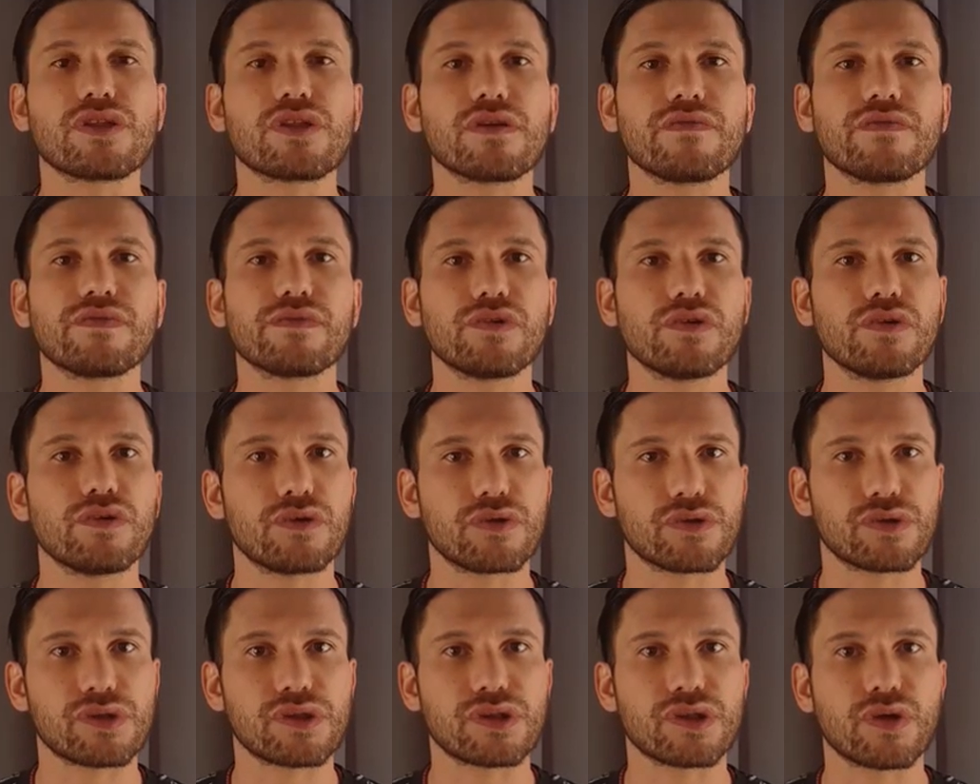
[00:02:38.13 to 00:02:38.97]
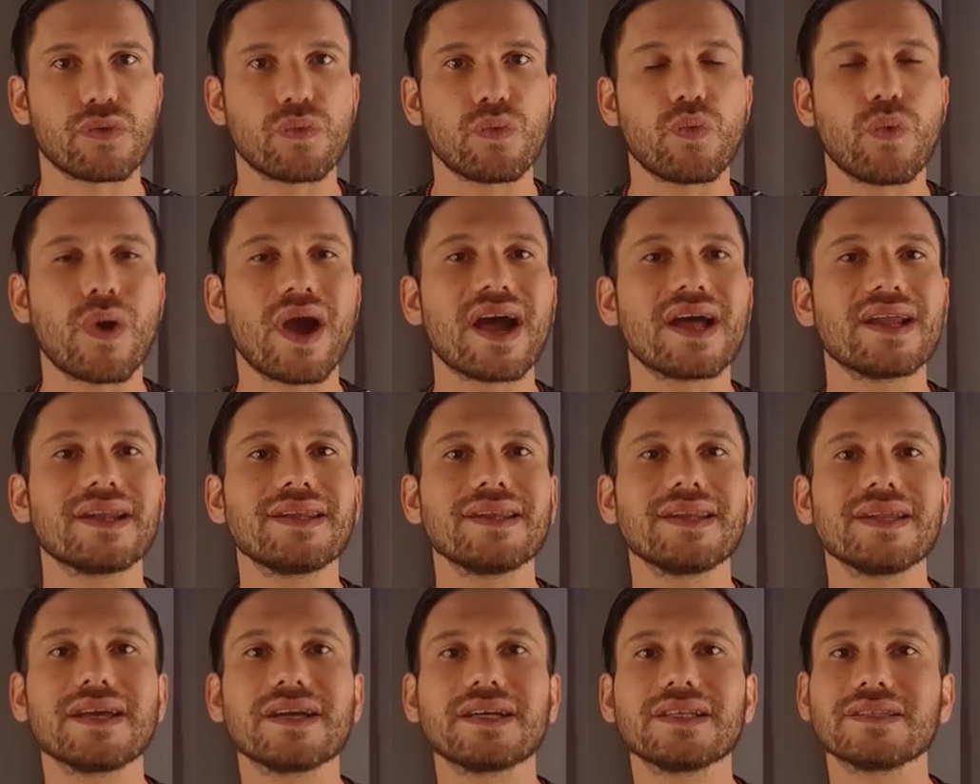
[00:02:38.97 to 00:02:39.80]
of course,
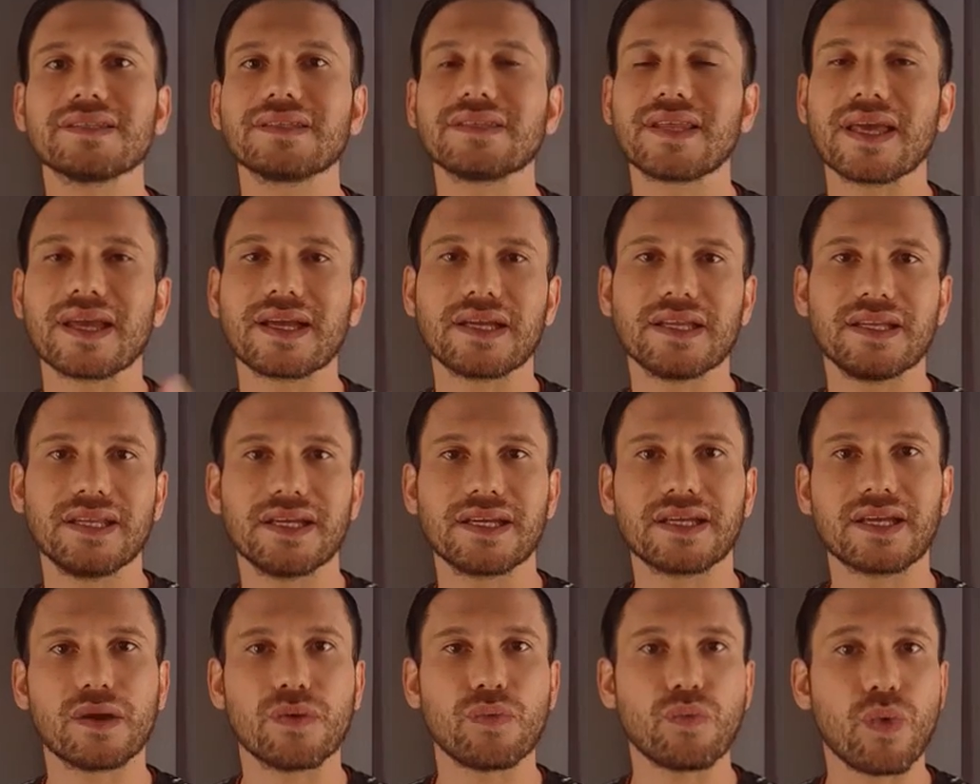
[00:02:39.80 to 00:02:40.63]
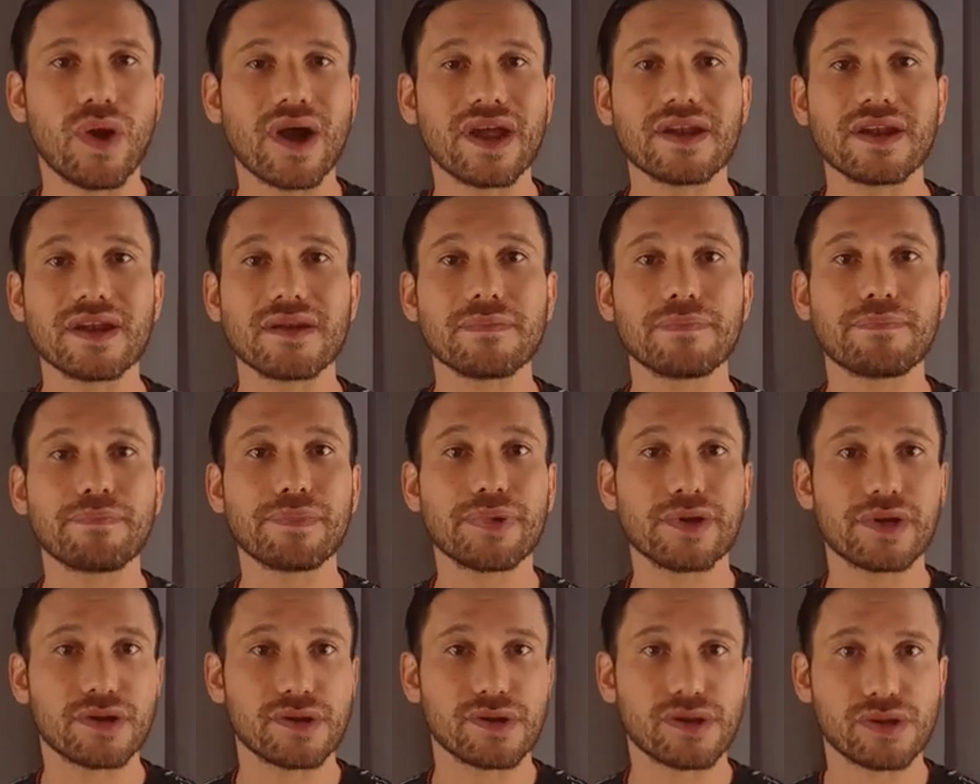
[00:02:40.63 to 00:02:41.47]
one technique, one
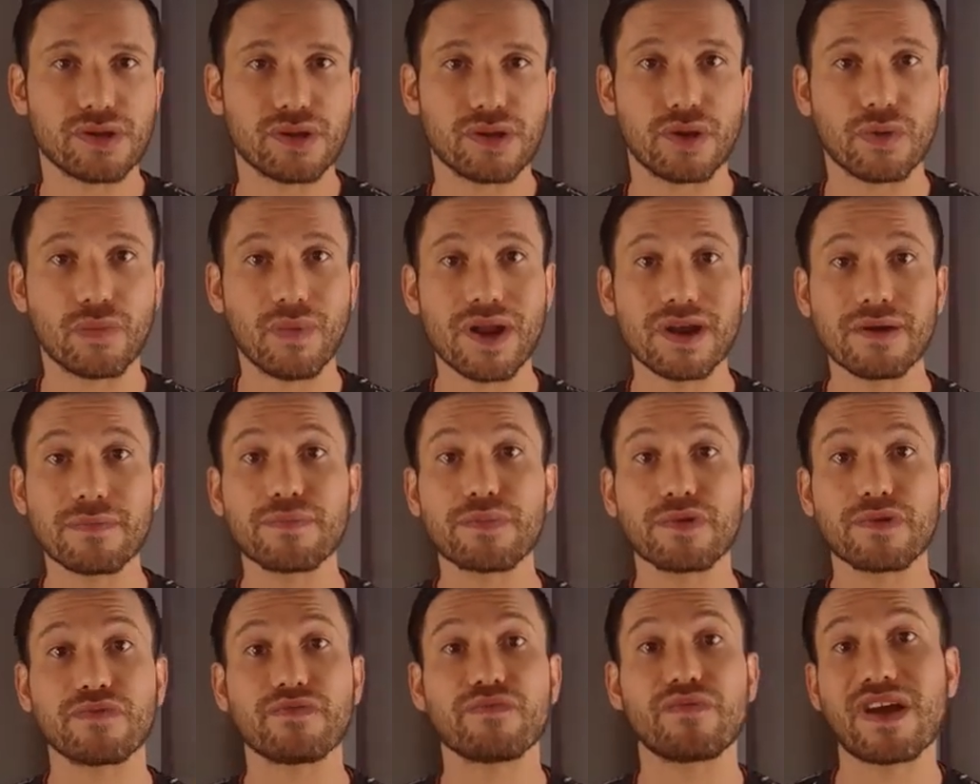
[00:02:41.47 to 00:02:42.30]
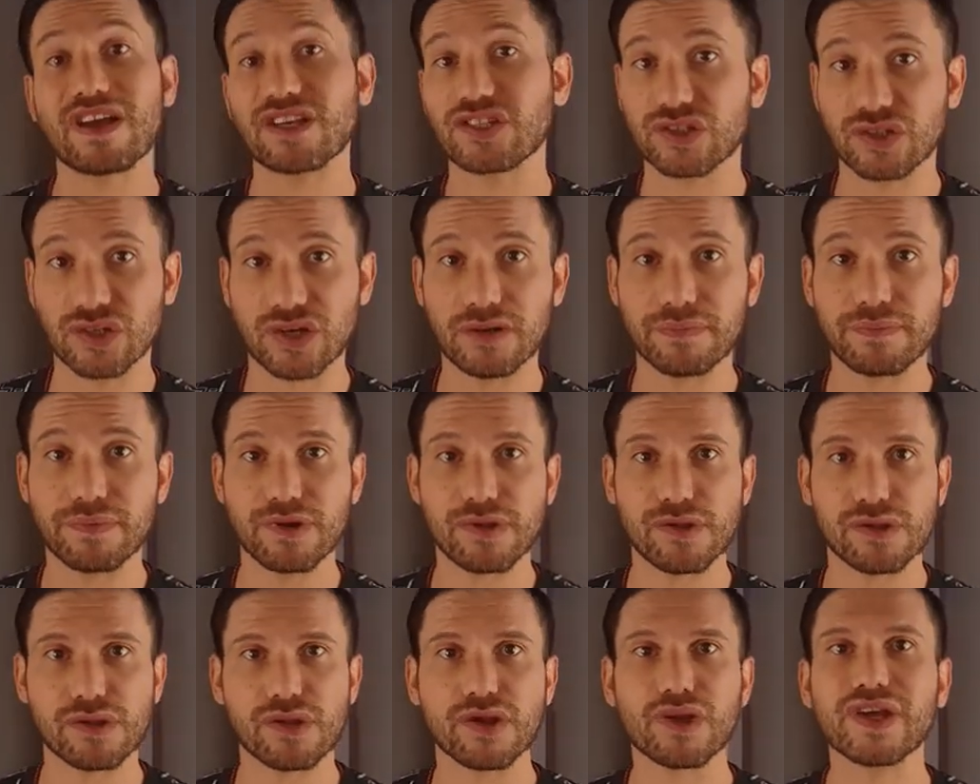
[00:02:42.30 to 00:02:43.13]
person, one professional
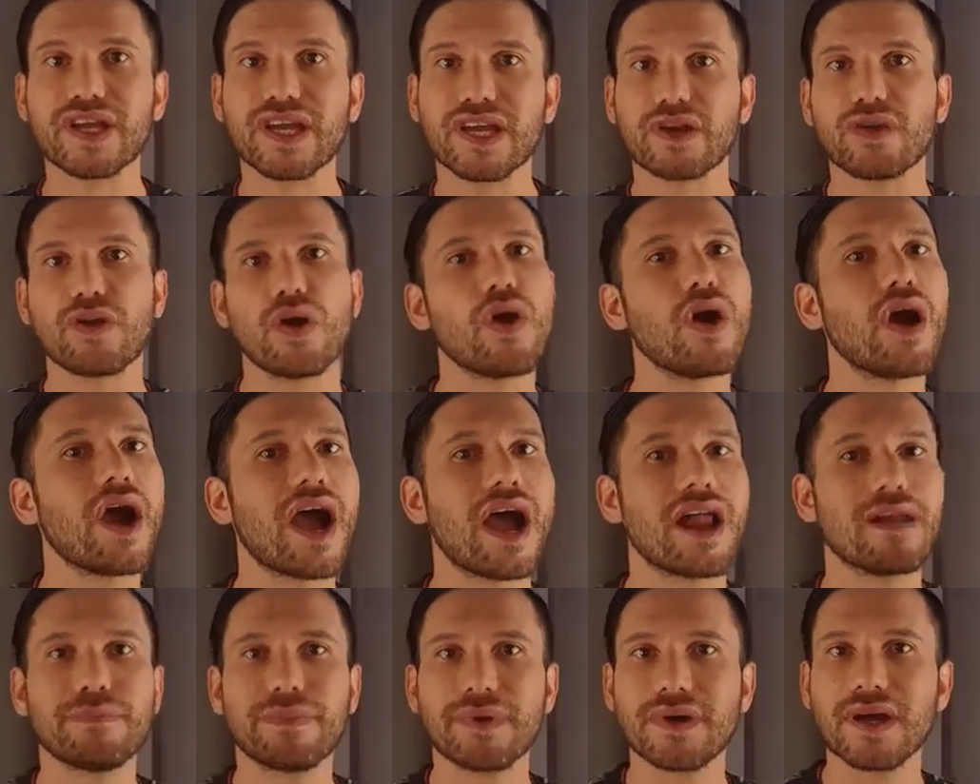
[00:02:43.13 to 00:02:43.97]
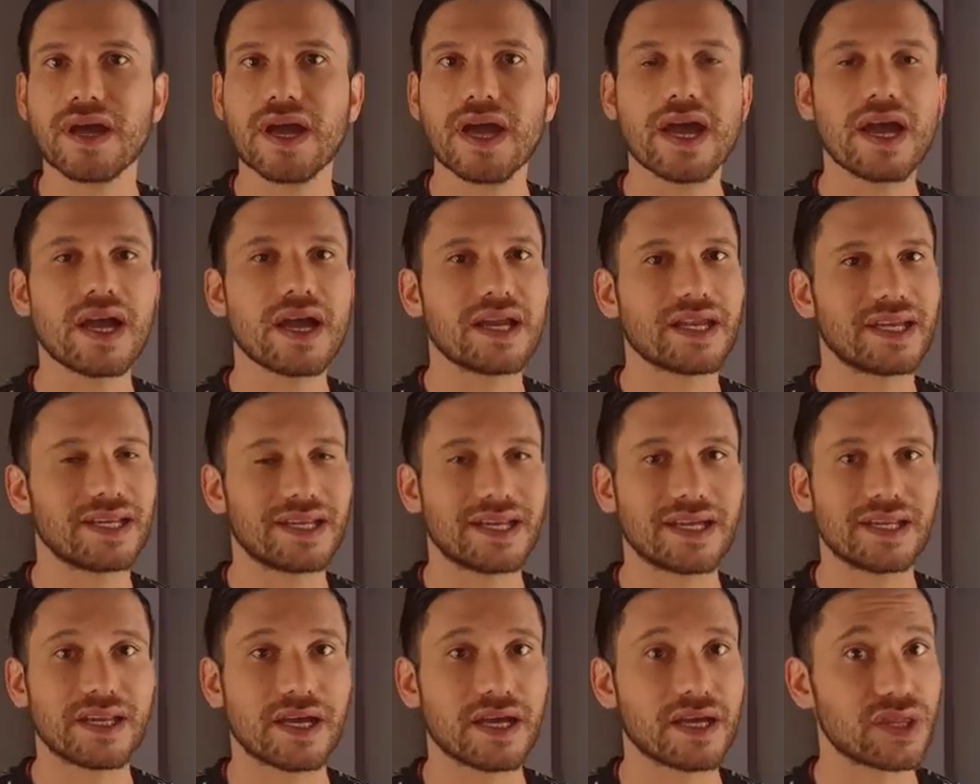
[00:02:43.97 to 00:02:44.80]
person cannot help
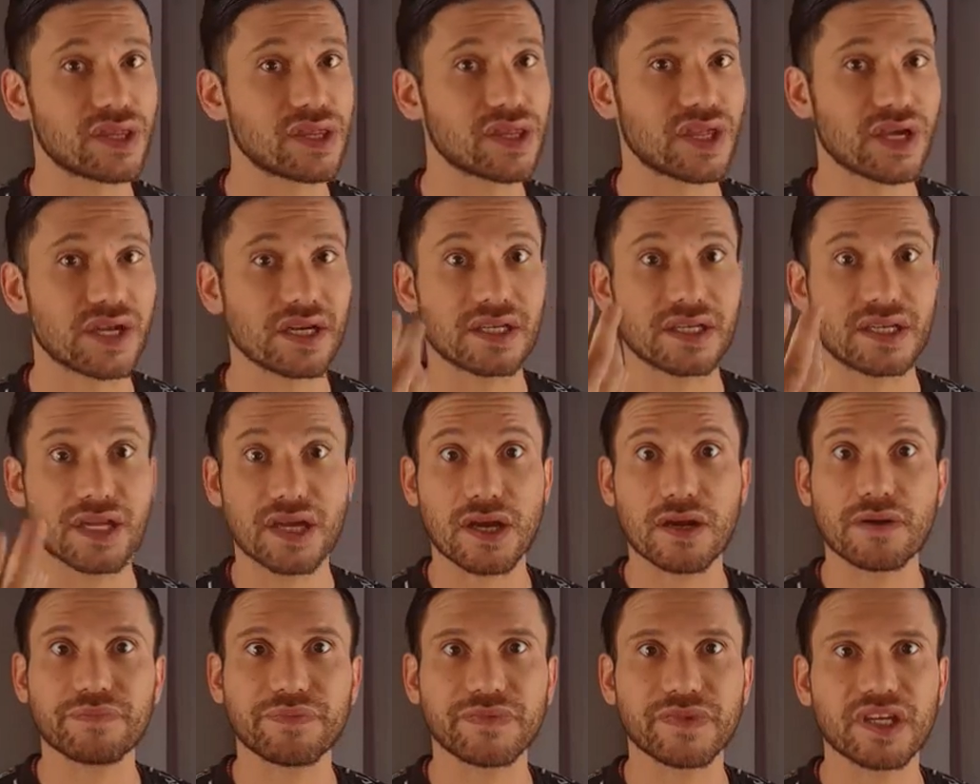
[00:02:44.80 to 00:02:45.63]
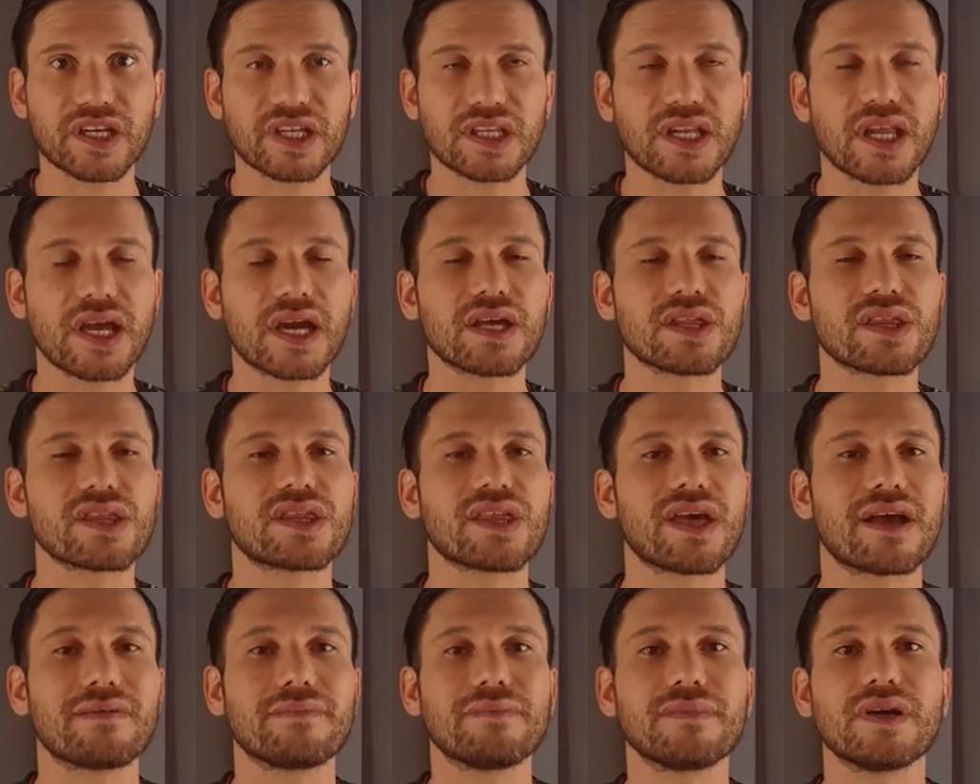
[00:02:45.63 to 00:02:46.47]
in
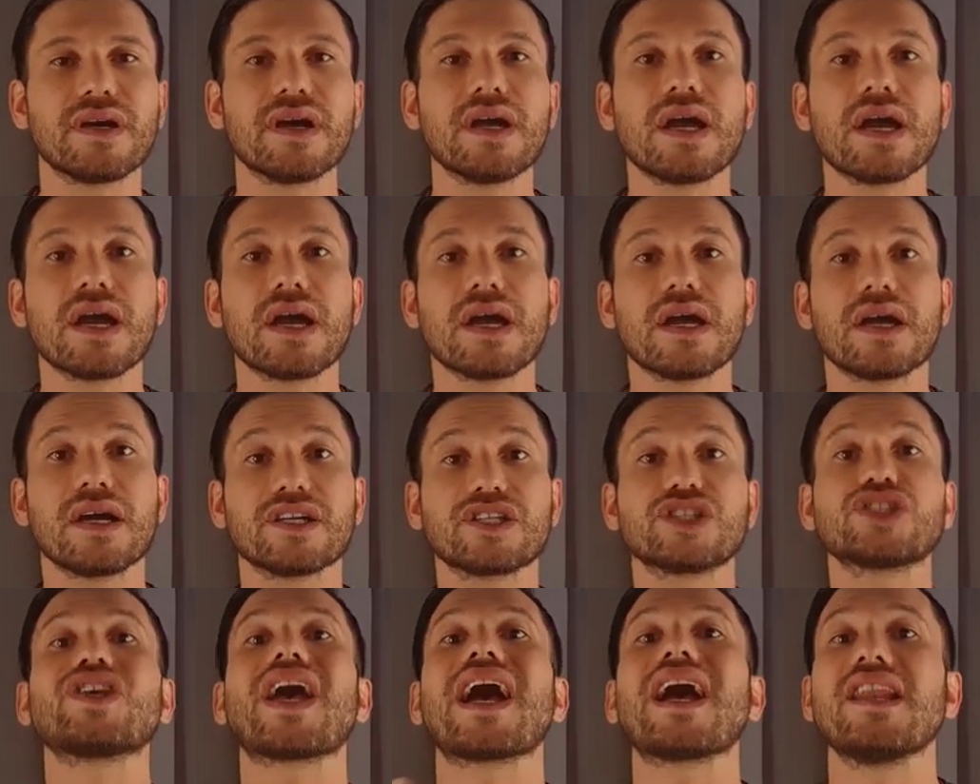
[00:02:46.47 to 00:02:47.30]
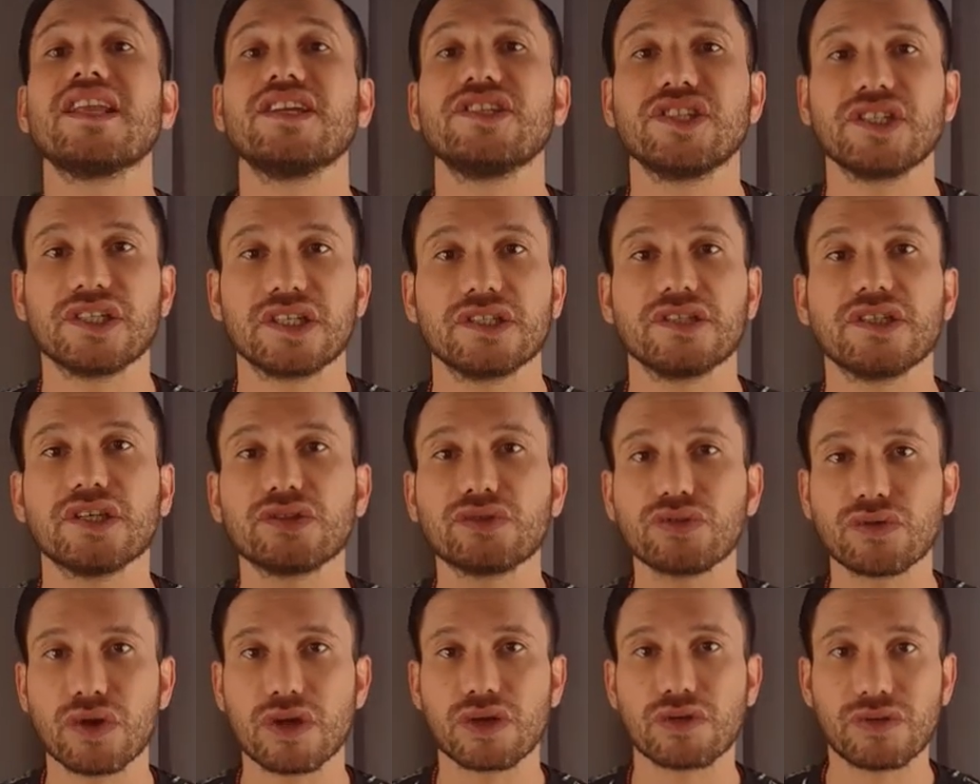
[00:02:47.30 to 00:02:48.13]
some challenging that
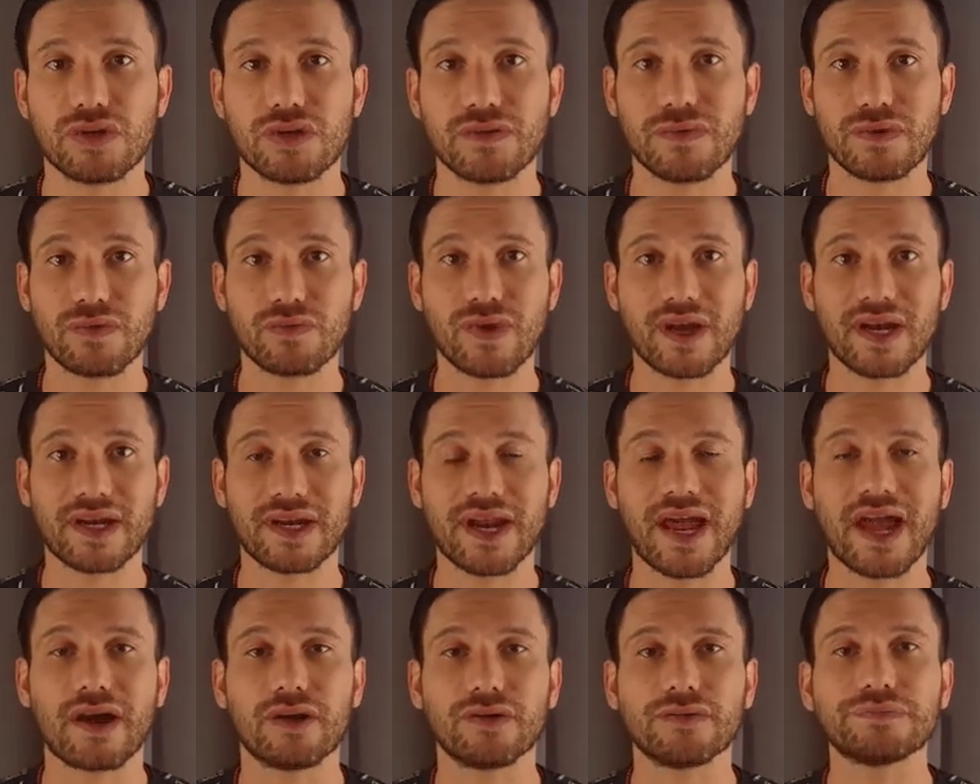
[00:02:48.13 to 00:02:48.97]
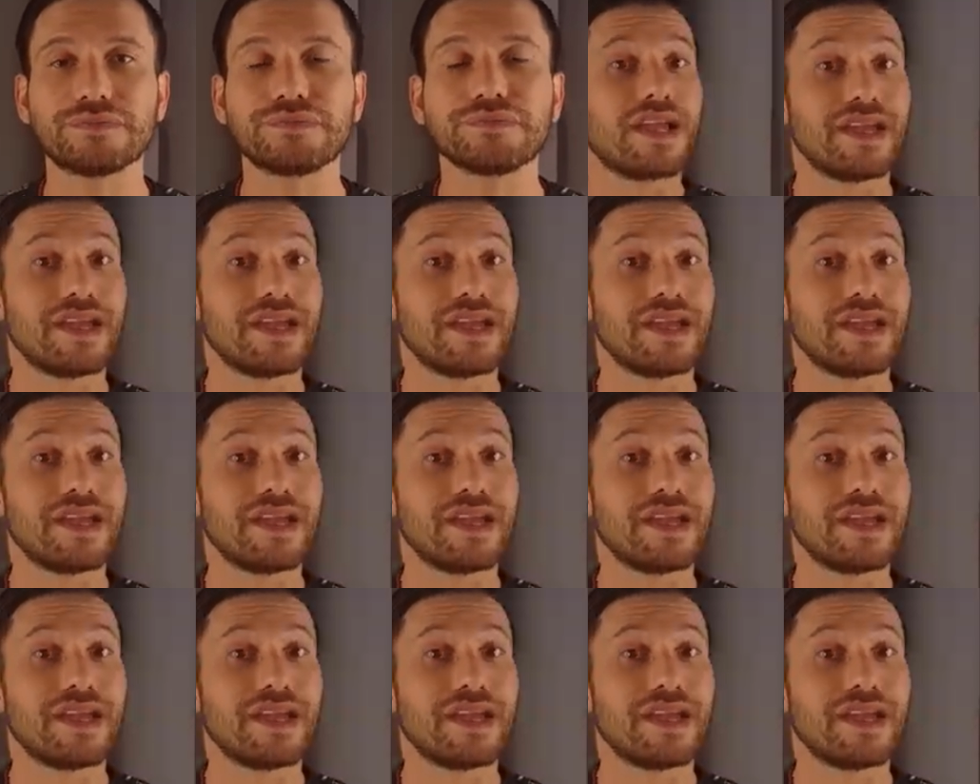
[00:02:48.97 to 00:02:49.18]
we are living right now.